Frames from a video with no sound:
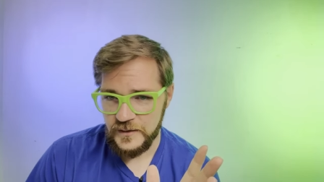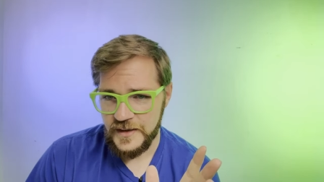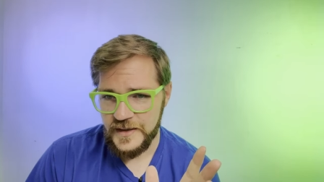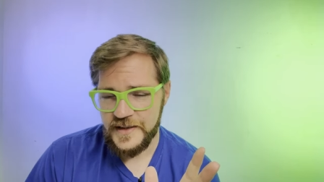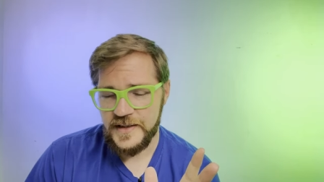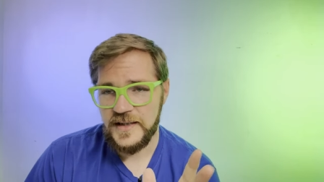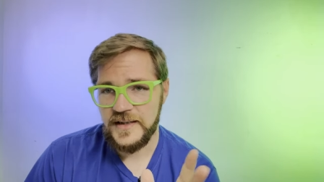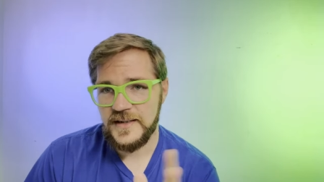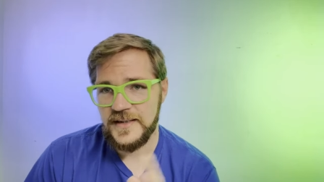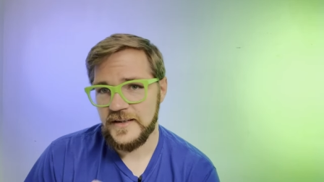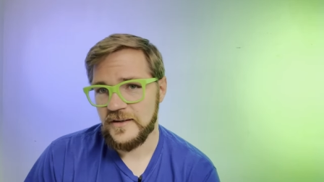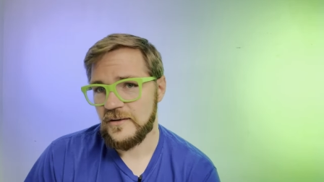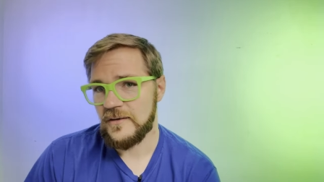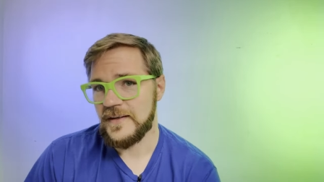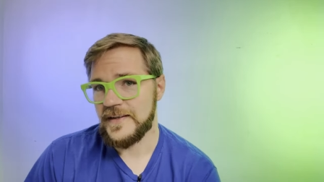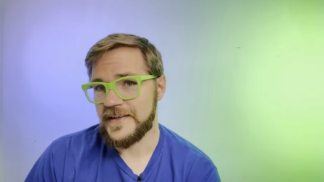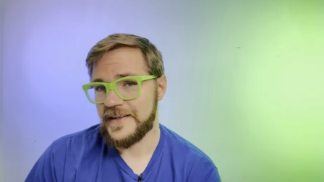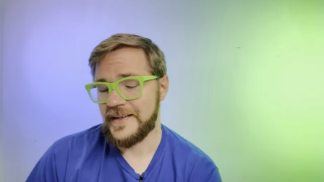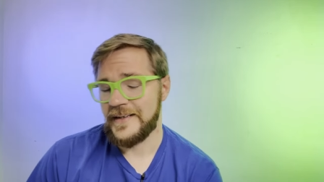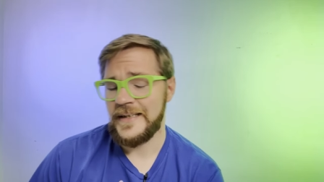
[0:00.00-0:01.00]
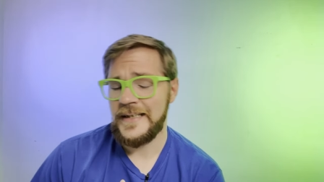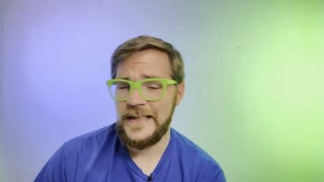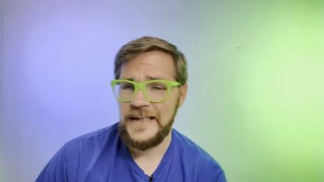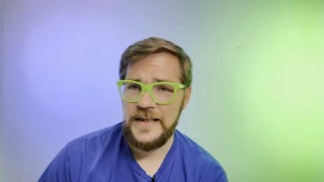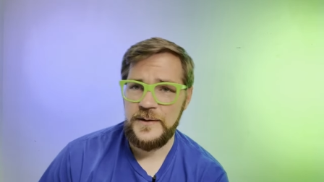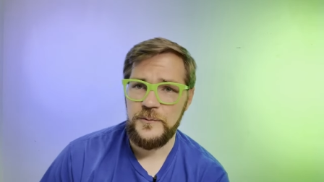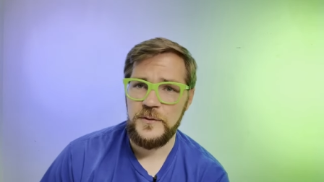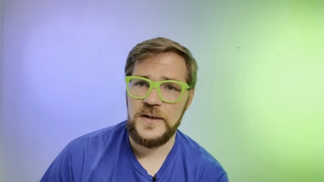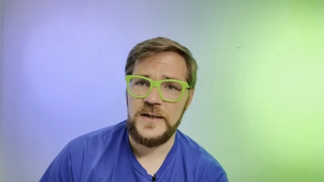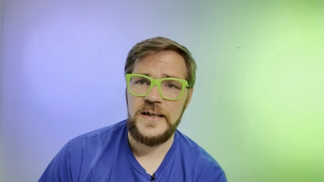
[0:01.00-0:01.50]
It's not that crazy.
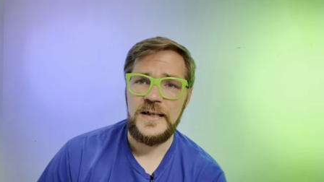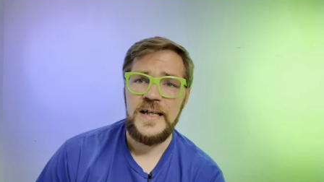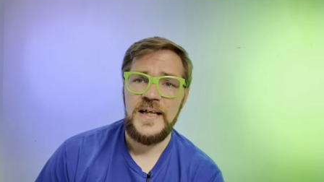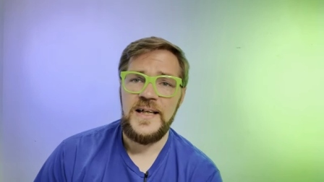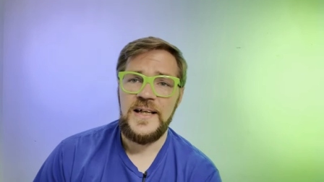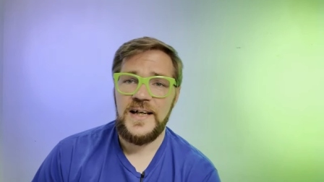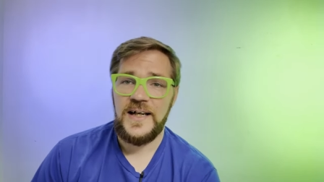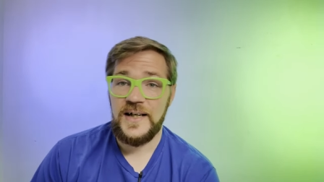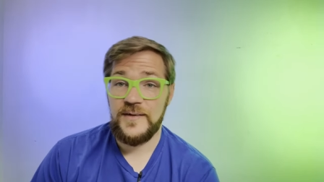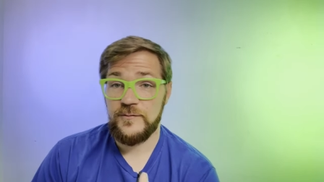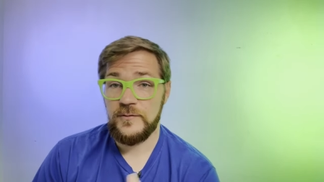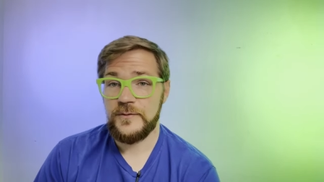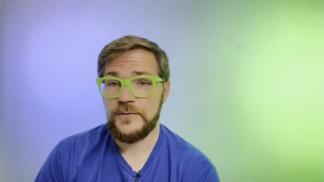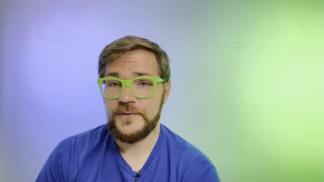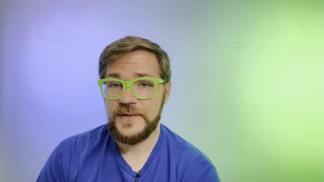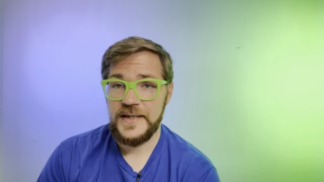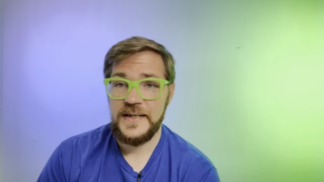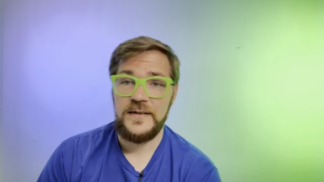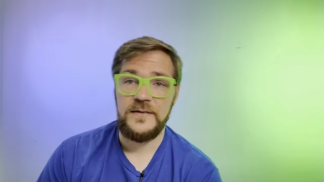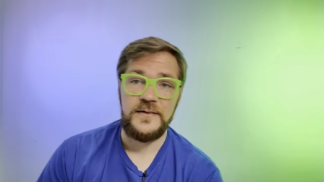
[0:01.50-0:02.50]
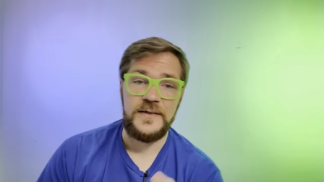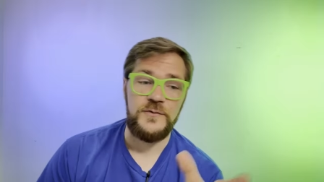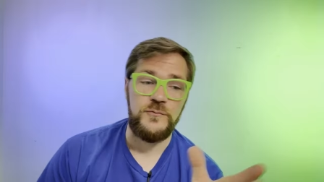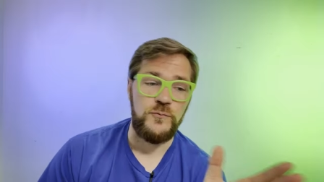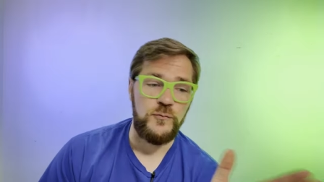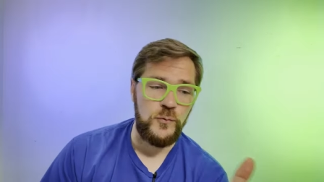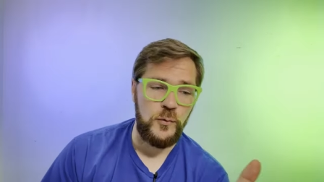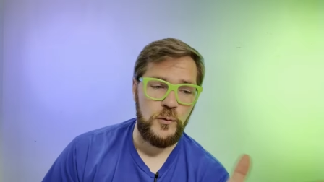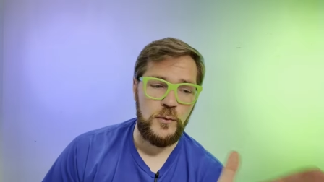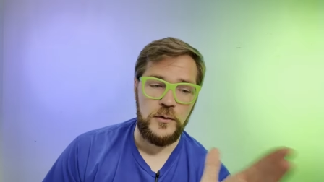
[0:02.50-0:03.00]
Anyway, I routinely
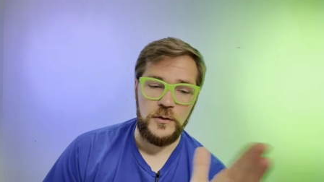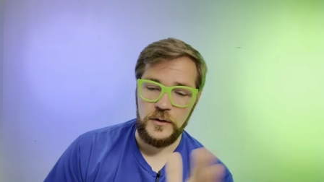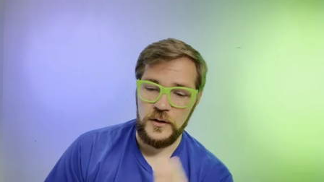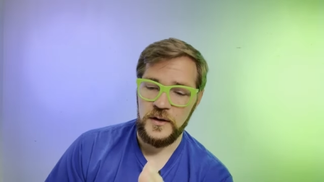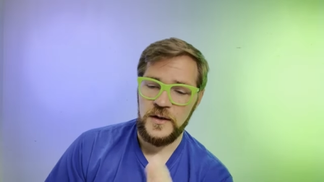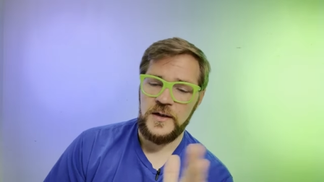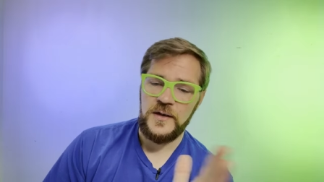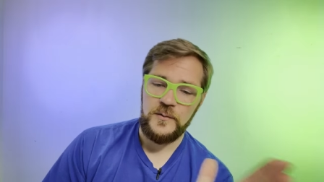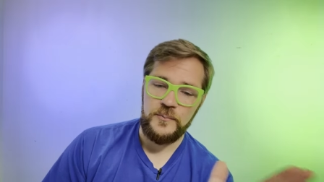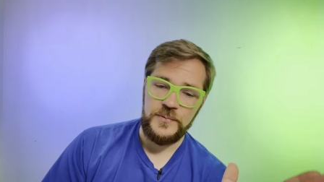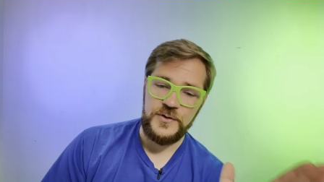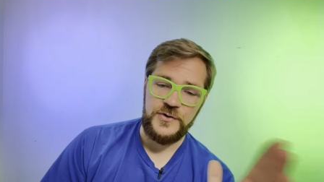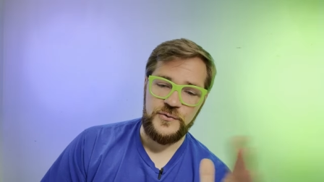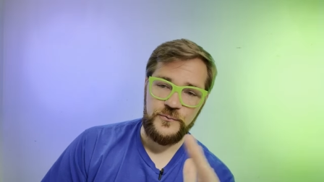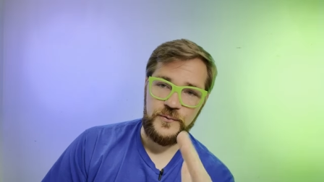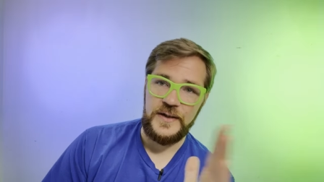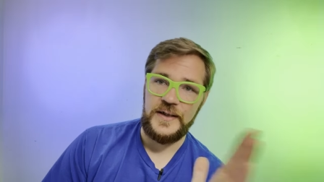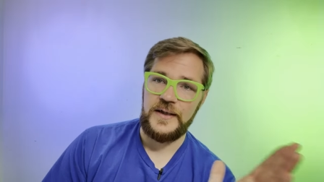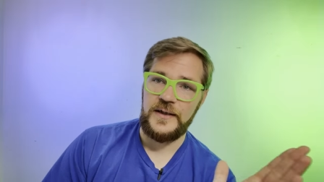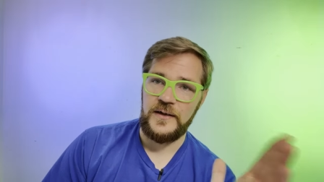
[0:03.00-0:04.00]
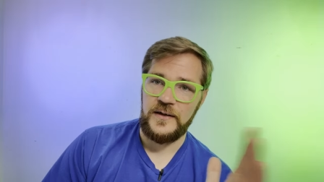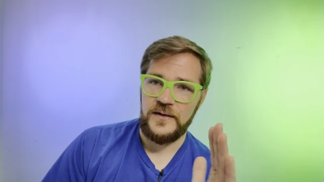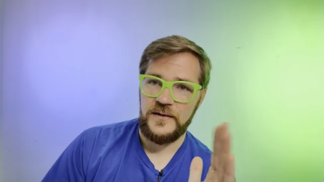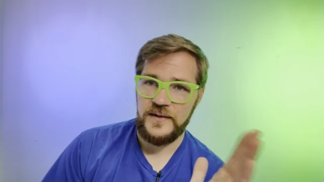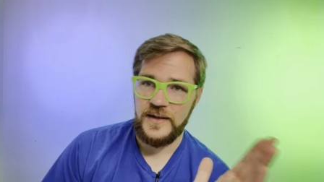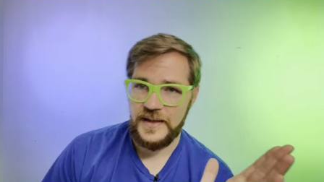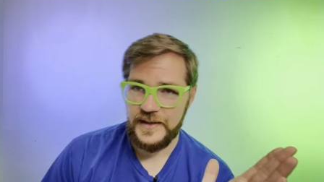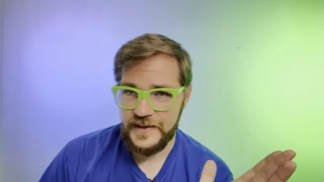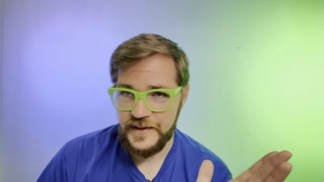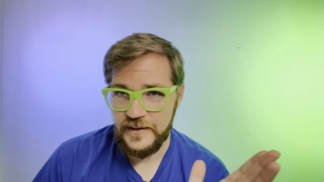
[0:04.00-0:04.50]
wore between
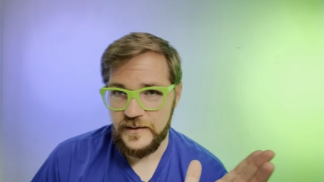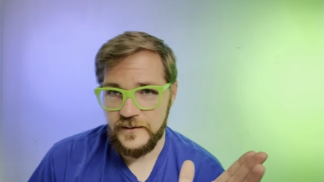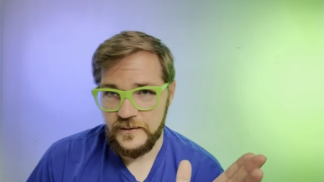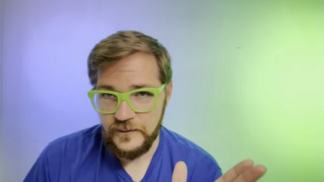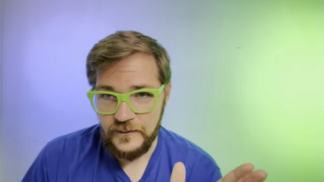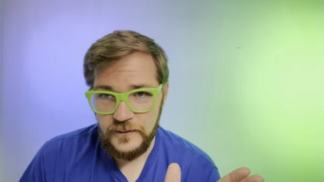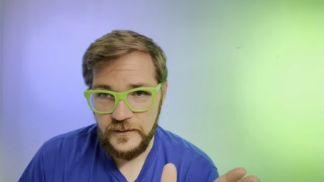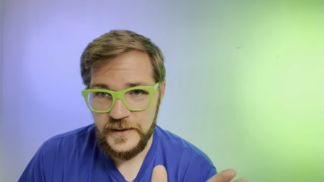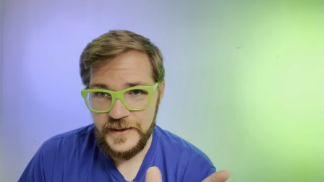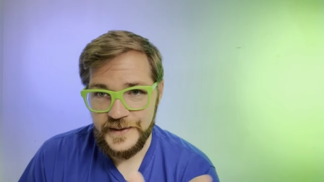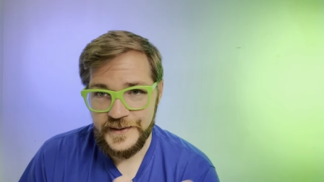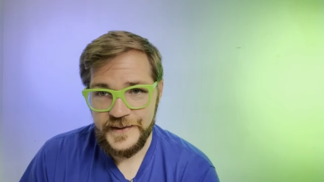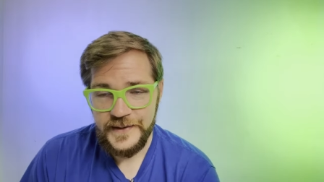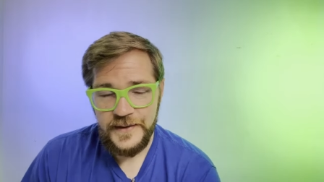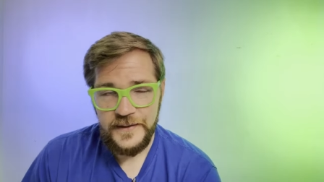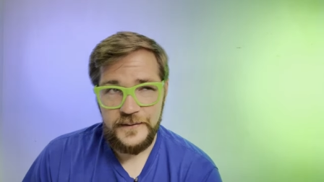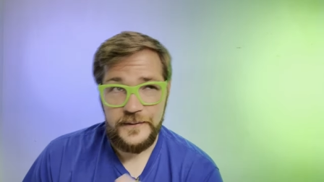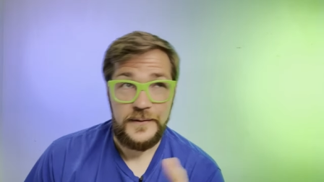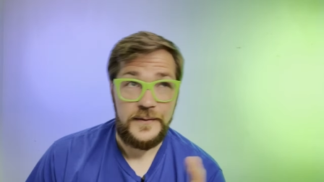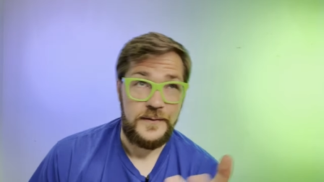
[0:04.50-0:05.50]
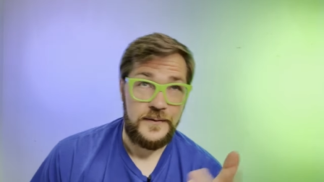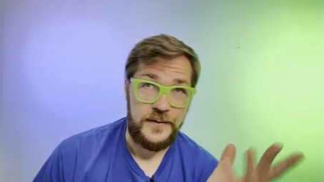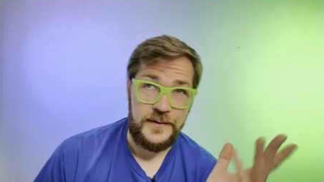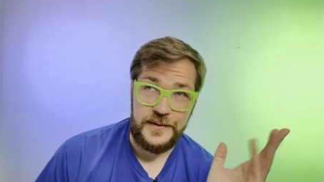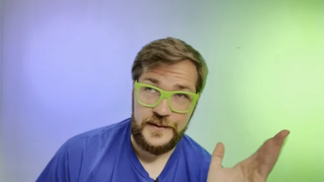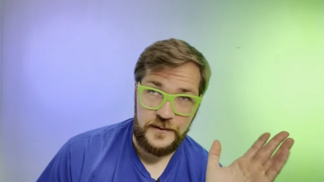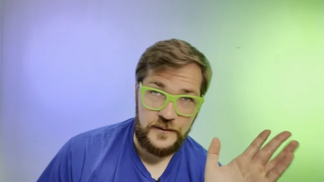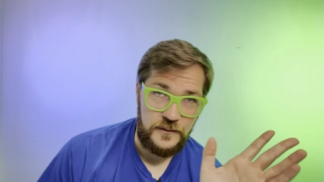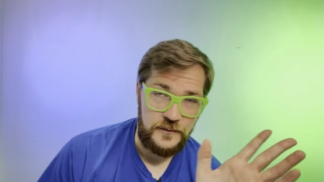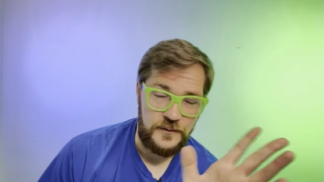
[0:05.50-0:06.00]
that 10 degrees.
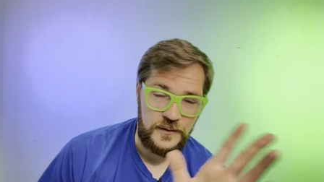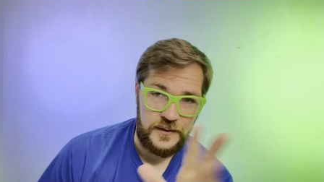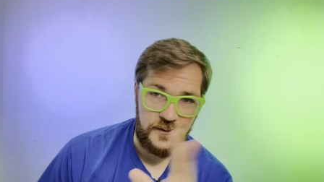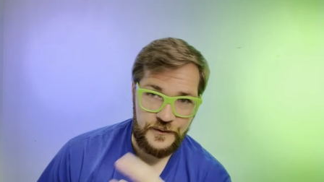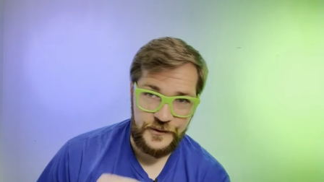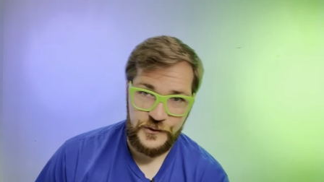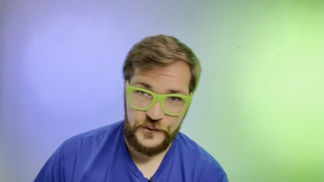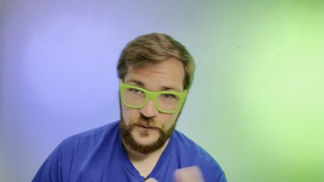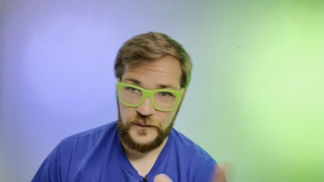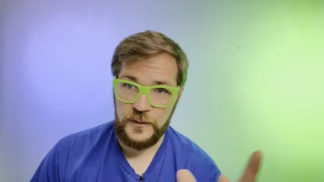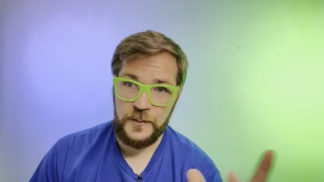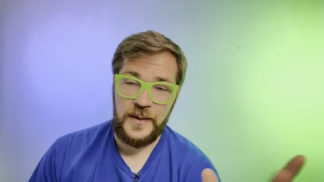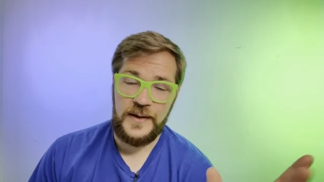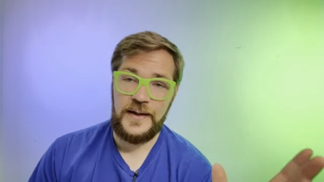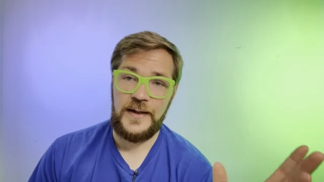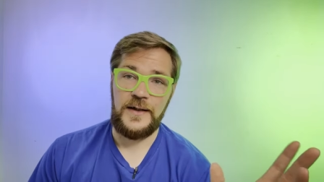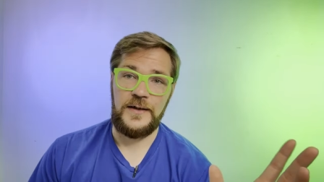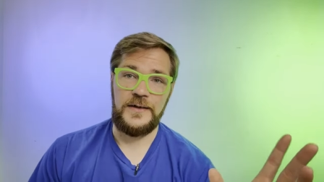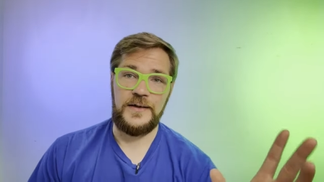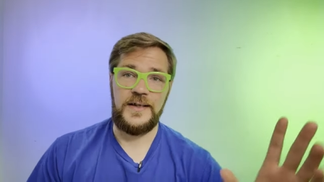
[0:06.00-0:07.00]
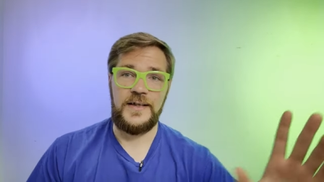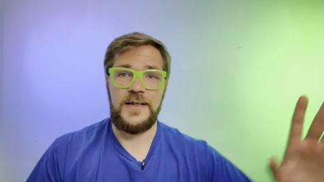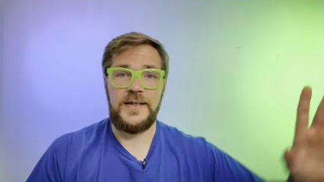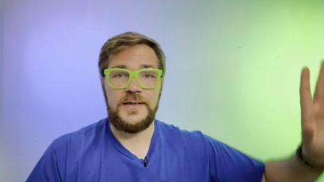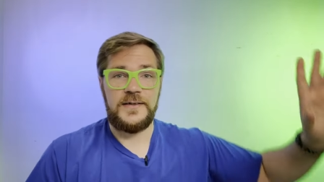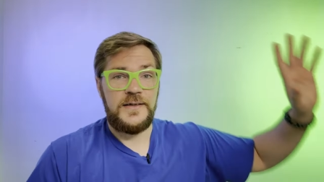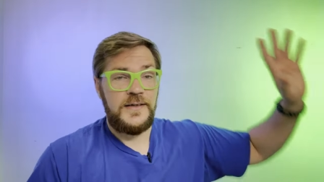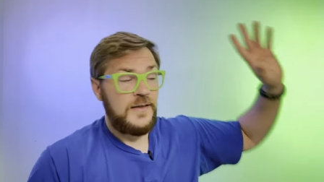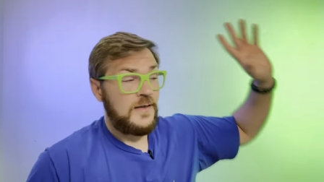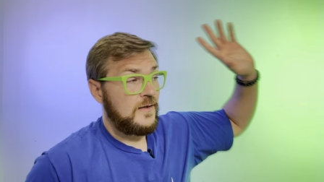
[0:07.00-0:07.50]
There's a whole other story behind that.